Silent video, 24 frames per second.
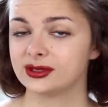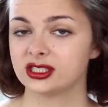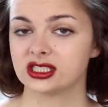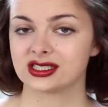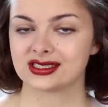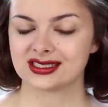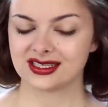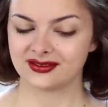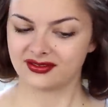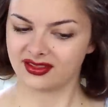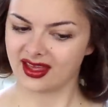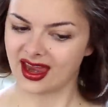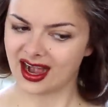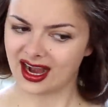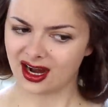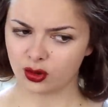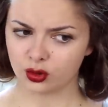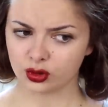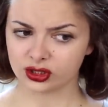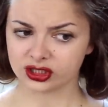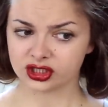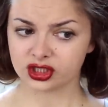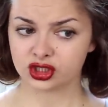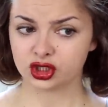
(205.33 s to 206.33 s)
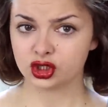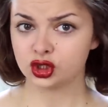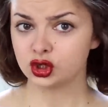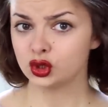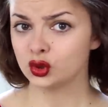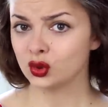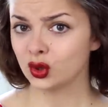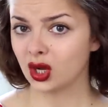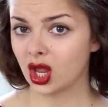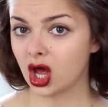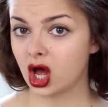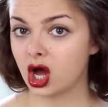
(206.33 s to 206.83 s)
because if the hair was
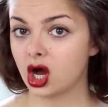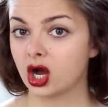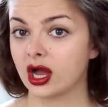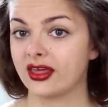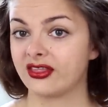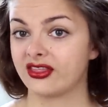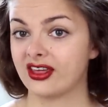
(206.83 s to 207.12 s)
too long